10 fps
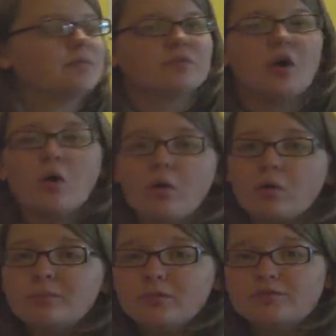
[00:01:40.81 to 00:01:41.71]
the
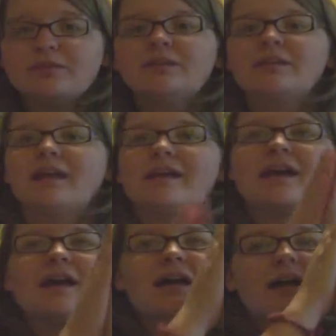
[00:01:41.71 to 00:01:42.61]
whole movie, like
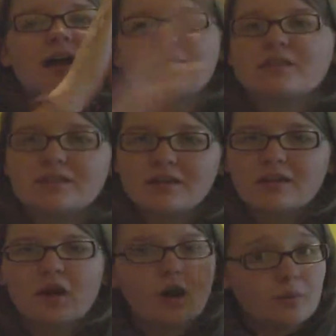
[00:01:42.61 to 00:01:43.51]

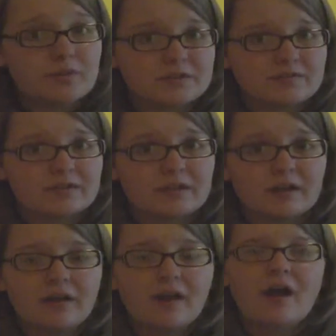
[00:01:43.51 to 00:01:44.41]
everything, almost everything,